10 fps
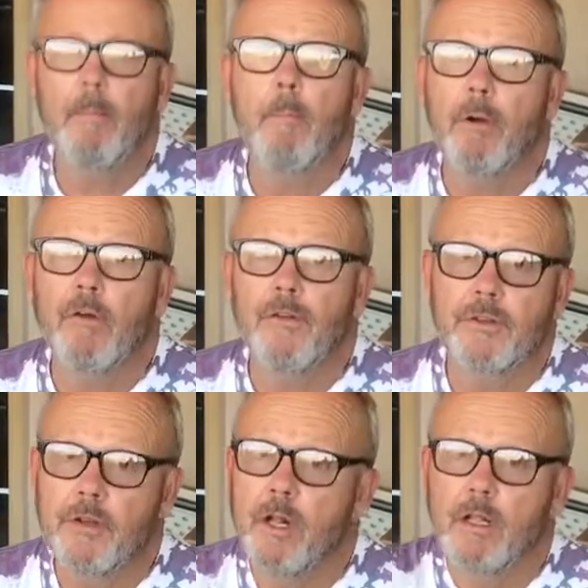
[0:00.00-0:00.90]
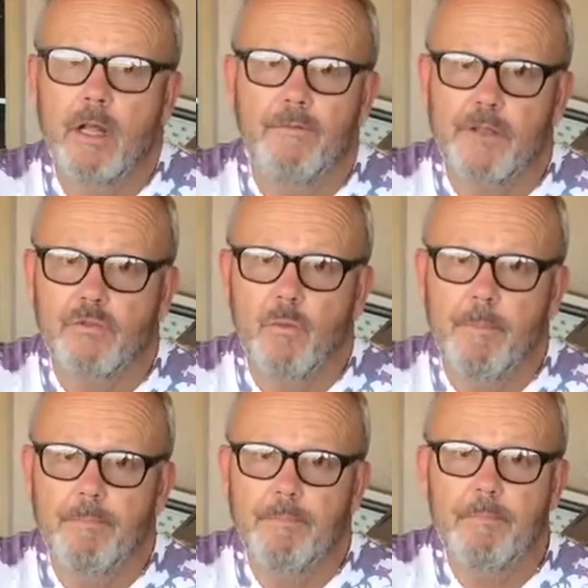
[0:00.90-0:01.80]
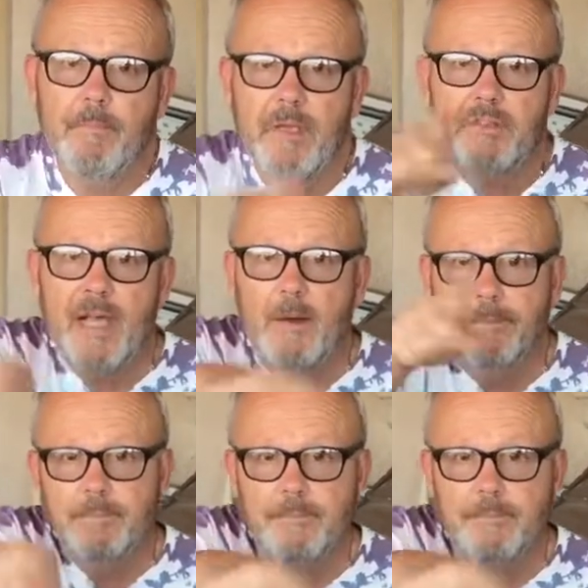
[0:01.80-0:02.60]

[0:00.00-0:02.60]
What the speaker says: Perfect, you're gonna love this one. Peace out.